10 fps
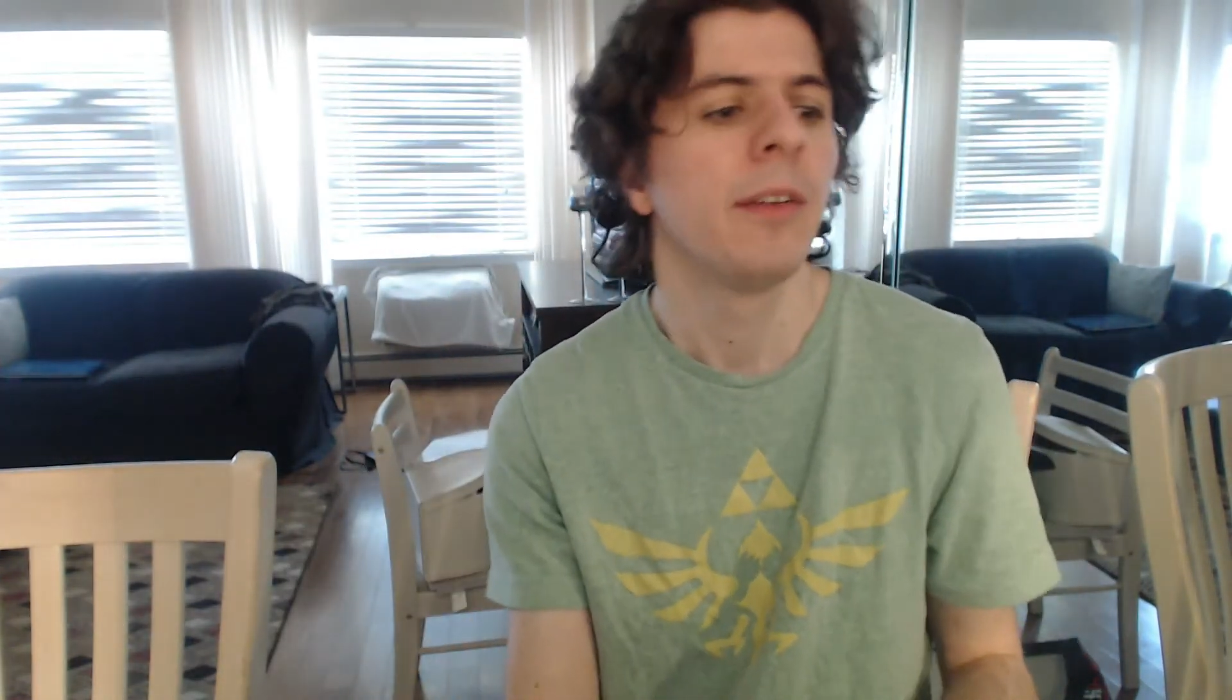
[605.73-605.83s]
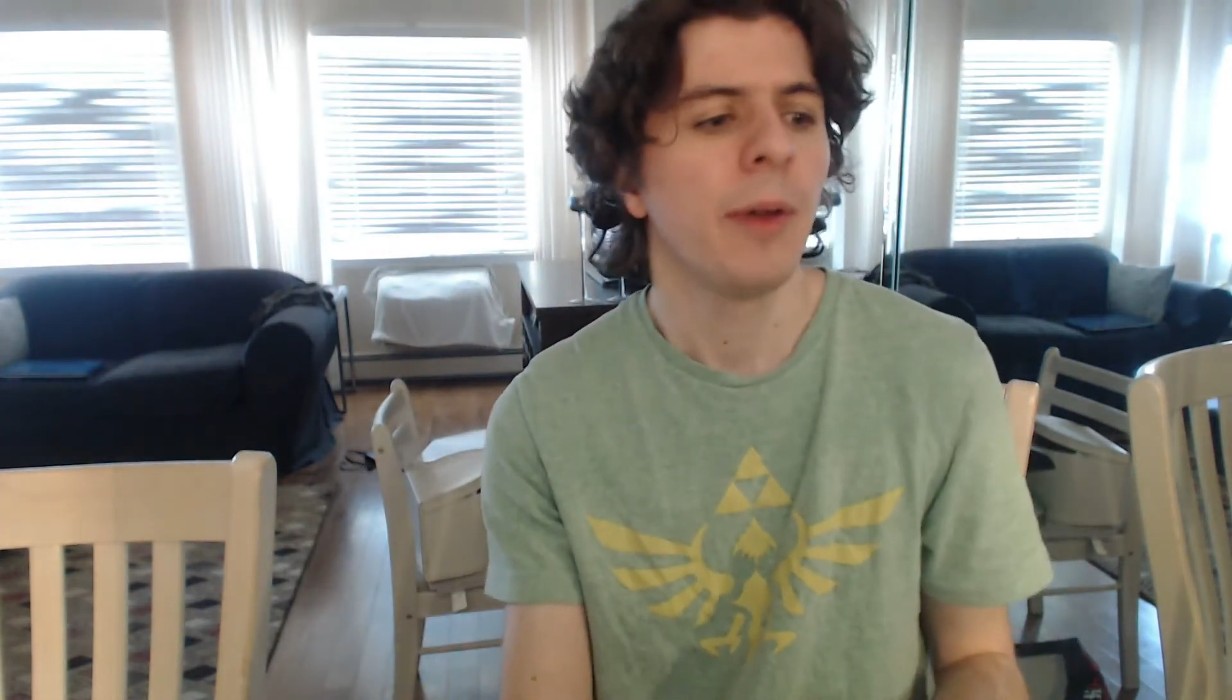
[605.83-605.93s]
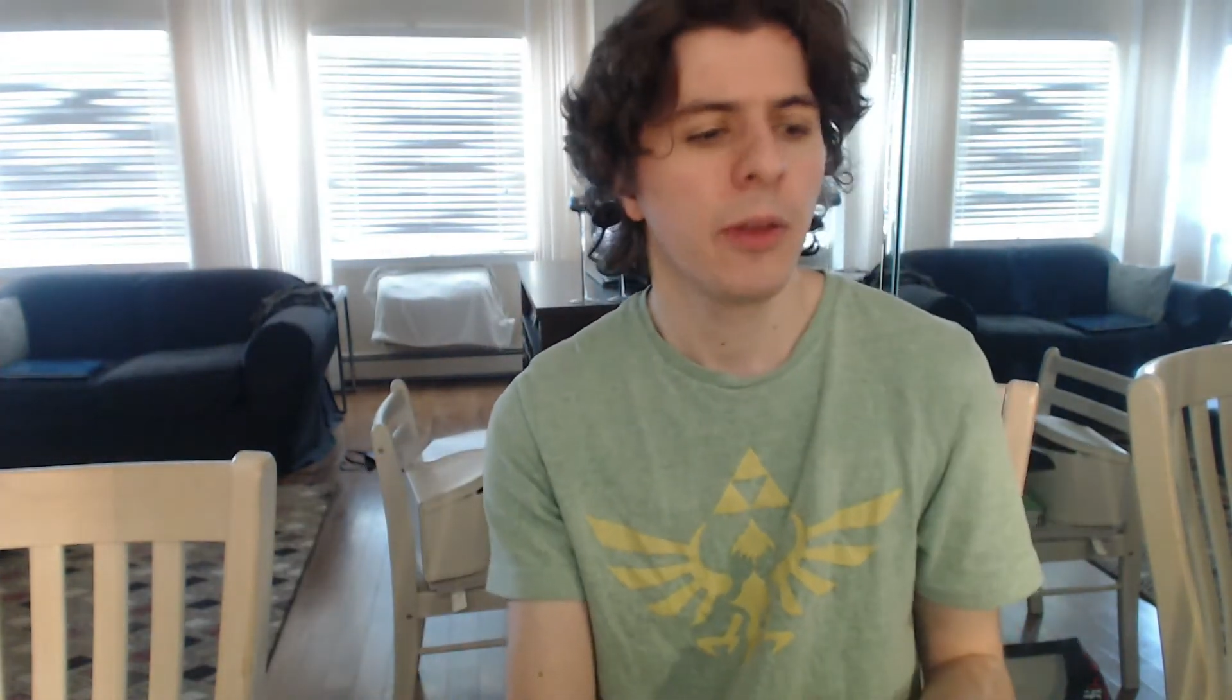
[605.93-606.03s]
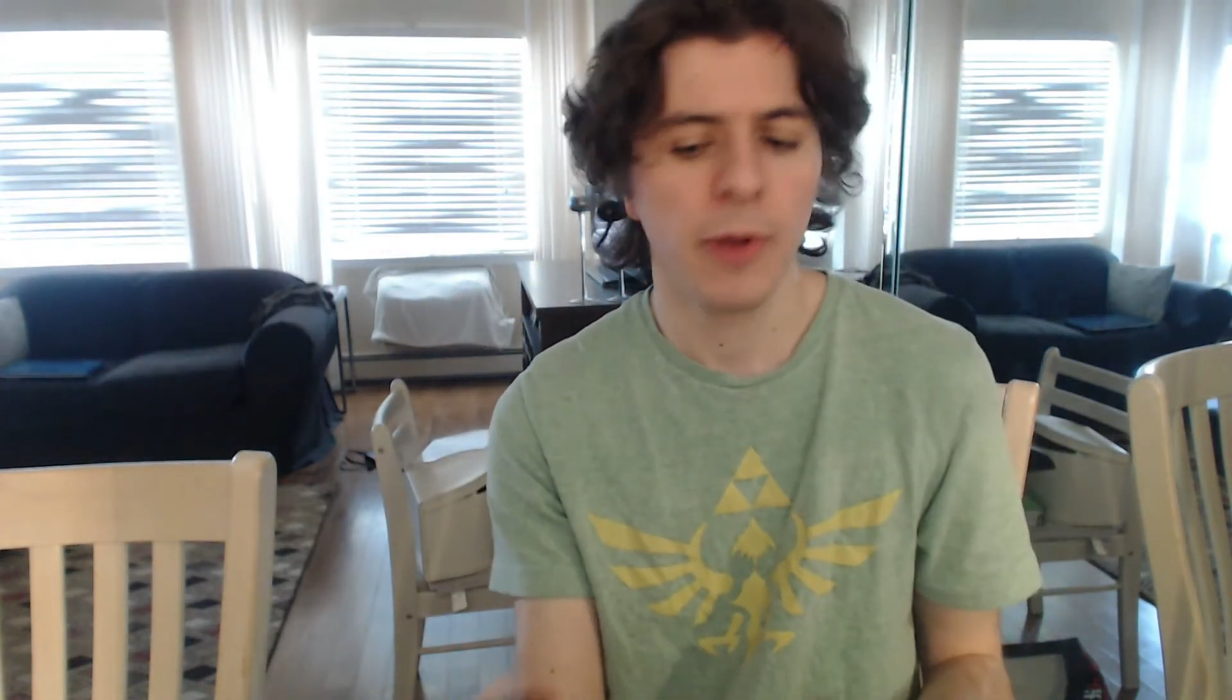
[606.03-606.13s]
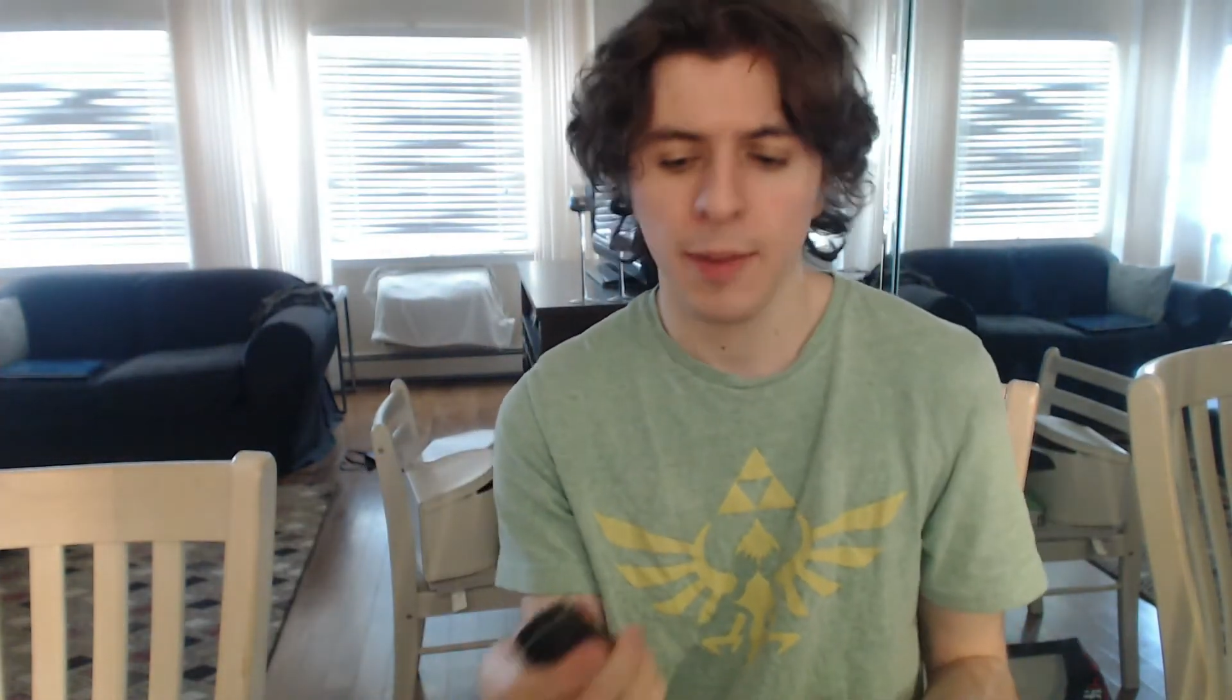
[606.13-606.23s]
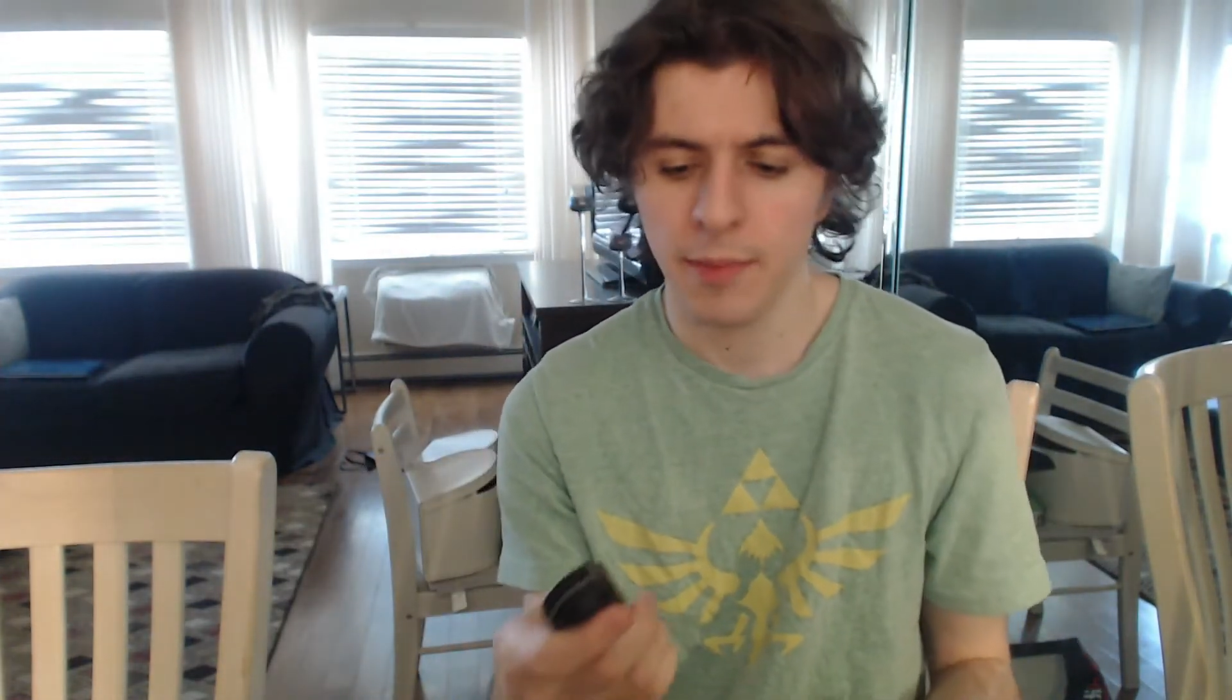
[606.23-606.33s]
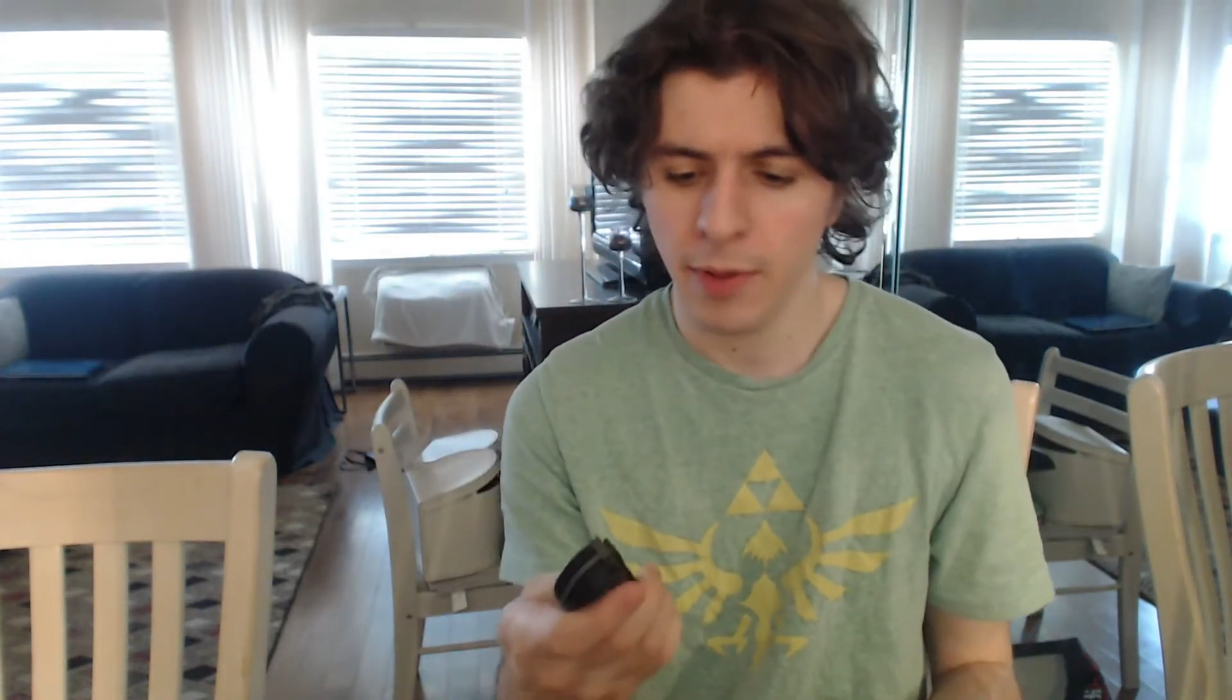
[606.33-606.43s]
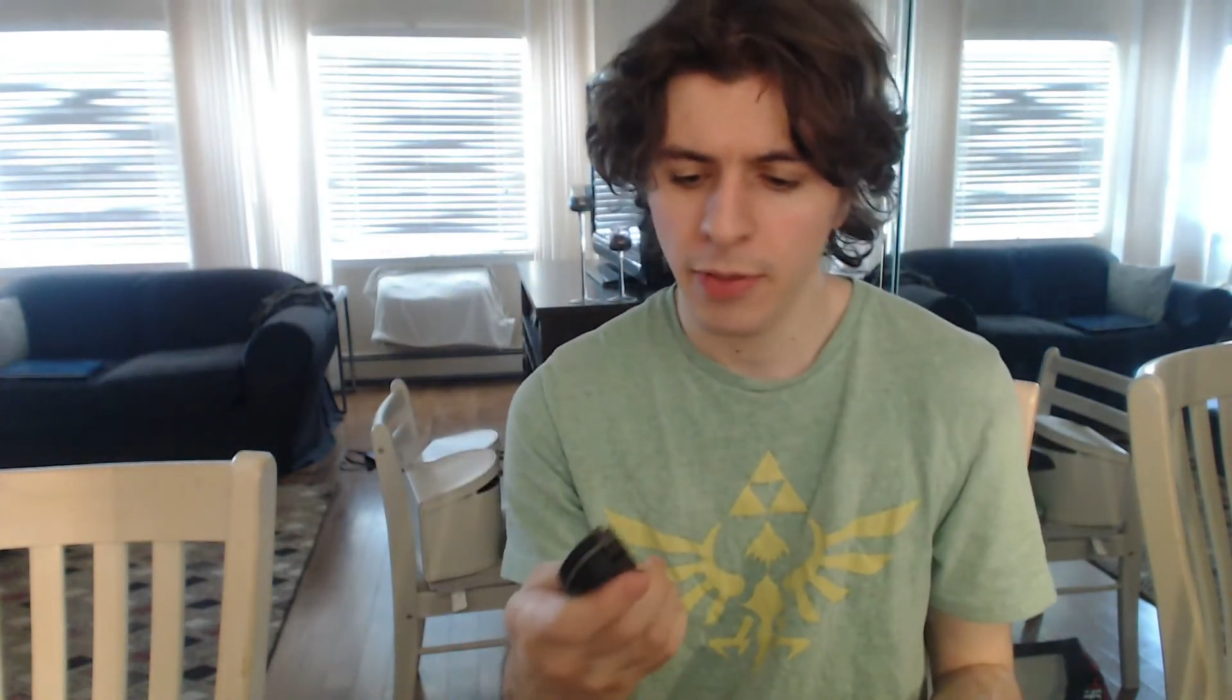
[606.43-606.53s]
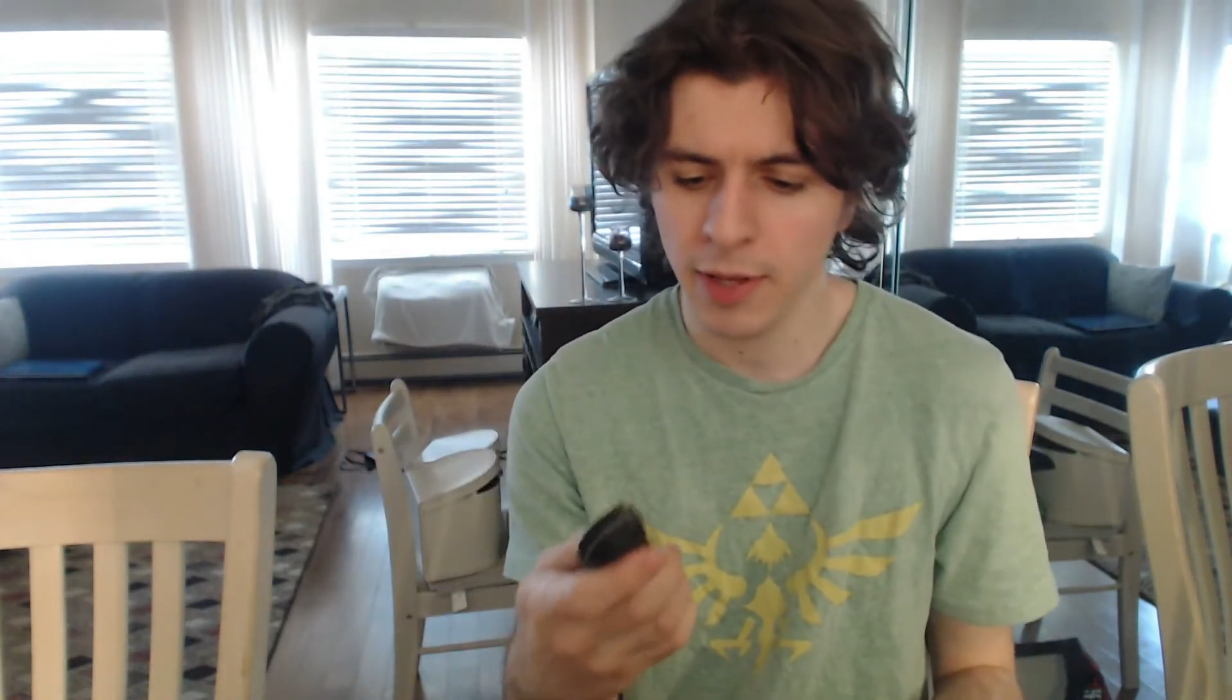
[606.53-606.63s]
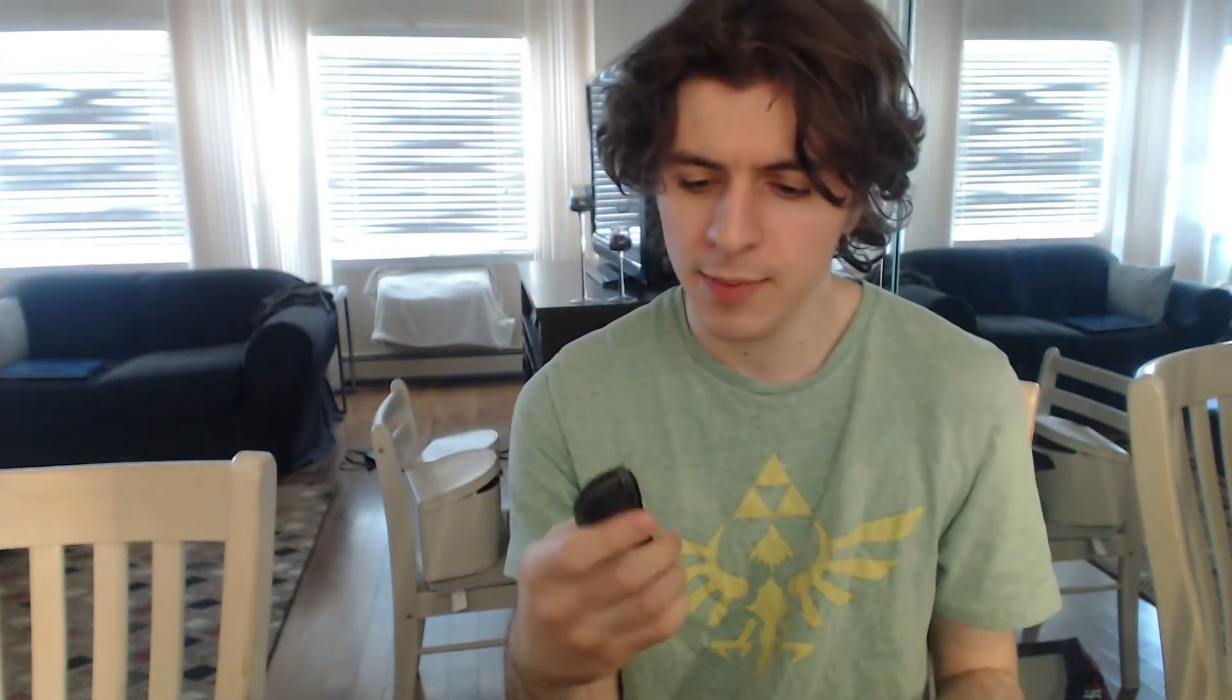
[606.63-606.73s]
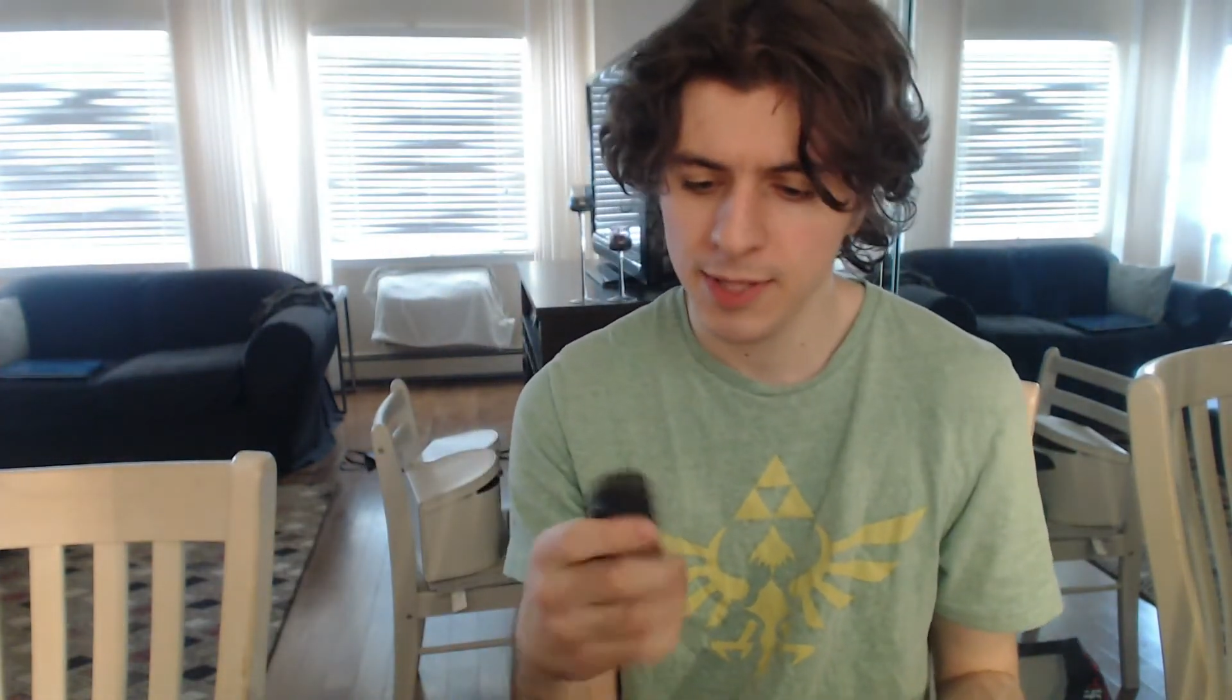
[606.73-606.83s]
By the way, I think